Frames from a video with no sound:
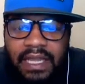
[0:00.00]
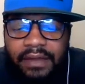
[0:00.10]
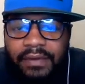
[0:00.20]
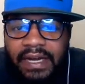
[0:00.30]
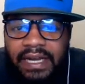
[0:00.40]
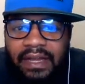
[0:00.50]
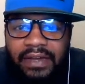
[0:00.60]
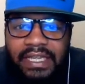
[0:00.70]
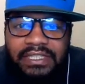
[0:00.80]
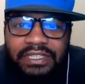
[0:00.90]
And right now,
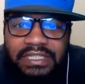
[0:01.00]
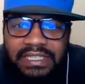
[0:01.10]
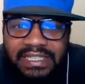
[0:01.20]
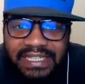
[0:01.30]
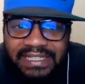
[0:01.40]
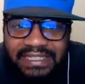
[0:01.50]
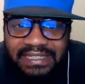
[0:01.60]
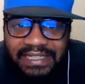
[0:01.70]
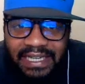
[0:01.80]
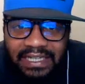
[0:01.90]
as you can see, it's
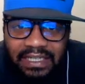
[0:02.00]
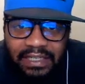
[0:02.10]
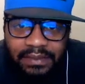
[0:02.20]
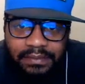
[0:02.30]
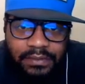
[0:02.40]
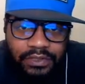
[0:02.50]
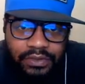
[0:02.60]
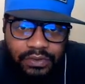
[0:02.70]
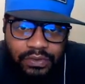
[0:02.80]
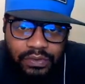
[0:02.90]
set up
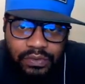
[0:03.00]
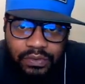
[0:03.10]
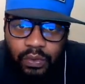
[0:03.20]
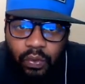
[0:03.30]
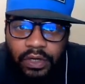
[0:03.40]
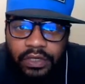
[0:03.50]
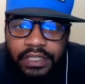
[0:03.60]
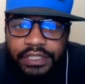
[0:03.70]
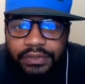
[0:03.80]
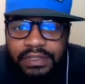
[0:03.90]
to work
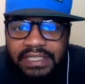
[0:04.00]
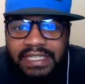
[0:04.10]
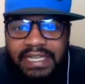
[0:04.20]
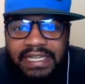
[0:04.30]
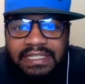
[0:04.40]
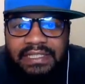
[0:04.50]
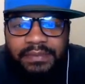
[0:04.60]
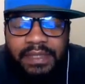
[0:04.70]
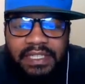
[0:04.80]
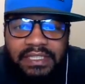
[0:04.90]
using D H C
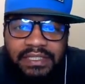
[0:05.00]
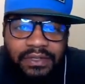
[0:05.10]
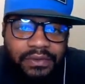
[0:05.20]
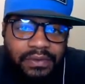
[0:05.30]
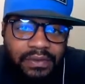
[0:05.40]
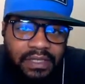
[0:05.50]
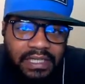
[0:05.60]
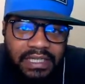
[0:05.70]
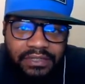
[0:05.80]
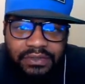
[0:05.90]
P. So
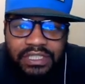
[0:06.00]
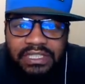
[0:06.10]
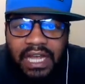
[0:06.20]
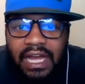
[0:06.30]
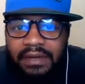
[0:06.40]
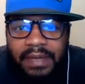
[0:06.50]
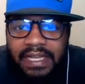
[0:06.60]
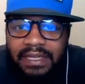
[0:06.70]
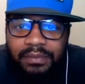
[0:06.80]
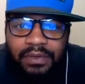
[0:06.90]
it'll just
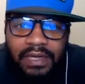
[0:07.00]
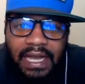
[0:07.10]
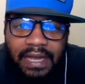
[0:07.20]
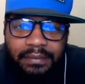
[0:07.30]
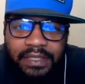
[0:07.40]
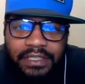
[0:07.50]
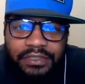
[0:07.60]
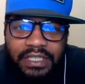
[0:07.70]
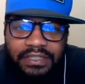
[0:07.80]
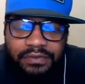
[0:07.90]
automatically pull an I P
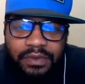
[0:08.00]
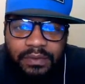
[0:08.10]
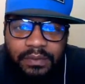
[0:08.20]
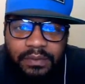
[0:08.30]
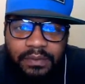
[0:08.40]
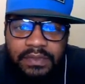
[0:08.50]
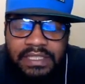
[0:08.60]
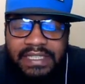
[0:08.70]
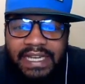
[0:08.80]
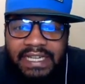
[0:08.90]
address from the
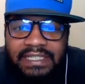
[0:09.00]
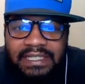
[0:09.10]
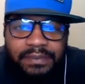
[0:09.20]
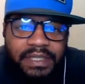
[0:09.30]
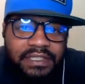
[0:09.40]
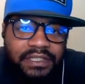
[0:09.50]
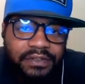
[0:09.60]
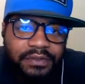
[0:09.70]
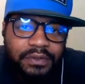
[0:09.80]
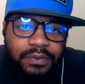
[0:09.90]
D H C P
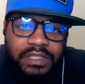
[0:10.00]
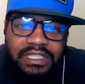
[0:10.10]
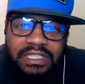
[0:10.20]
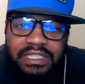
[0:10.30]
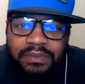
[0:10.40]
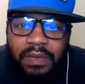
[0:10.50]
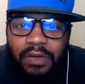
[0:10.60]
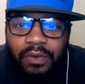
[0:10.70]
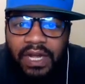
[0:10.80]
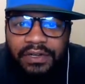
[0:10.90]
server, which is my
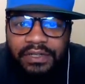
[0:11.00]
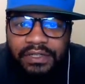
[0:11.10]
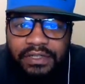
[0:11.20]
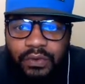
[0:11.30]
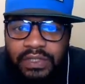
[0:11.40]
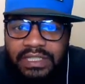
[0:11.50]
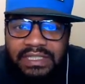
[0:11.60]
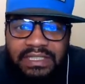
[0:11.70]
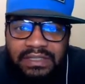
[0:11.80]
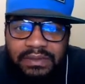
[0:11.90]
router for this
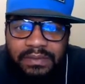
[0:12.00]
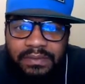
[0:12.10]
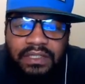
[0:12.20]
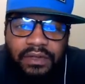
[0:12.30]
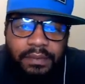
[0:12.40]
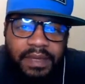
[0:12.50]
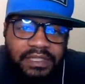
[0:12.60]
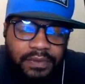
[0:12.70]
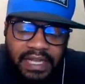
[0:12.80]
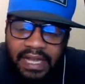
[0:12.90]
system. So the best
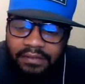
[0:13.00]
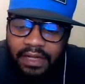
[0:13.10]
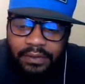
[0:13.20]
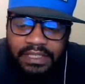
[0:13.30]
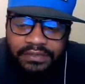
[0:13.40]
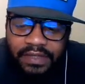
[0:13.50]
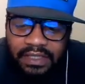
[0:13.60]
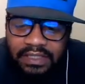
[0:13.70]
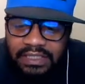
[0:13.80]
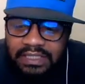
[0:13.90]
way I've always
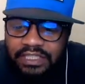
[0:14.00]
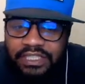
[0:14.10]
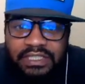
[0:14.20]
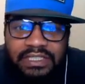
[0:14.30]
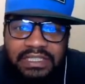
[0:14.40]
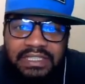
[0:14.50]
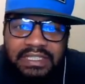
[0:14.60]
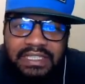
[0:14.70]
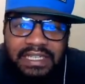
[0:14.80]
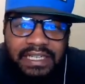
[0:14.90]
found is just to
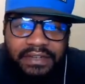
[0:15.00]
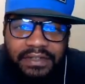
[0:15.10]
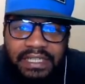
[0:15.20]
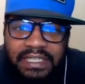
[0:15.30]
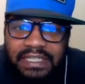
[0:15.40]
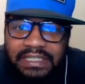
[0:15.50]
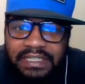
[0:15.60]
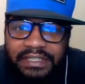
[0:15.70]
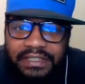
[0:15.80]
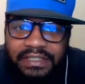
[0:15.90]
delete everything that's
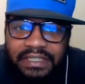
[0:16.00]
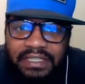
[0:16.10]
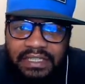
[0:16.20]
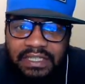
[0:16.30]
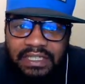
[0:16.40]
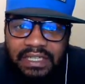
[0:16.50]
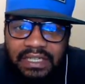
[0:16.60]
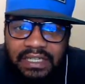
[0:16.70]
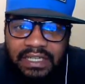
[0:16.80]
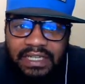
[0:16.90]
here.
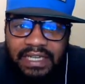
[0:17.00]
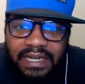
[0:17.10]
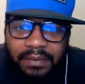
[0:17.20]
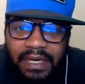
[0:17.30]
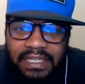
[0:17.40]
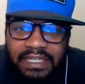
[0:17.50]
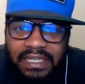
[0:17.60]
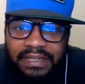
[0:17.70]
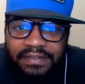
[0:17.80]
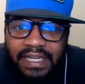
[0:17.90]
Uh, and I probably could have
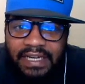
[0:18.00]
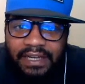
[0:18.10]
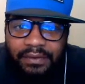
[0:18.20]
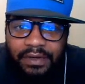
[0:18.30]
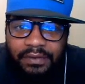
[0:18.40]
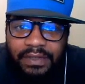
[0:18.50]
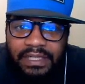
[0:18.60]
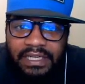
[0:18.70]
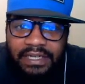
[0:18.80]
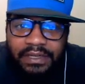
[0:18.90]
left that network one
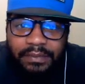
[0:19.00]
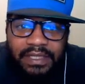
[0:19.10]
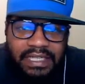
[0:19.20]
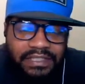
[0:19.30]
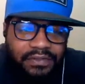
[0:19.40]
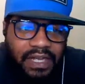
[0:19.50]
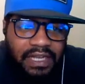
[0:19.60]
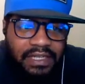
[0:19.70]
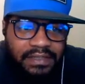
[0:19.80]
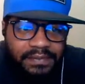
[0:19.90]
there, but that's
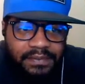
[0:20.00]
fine.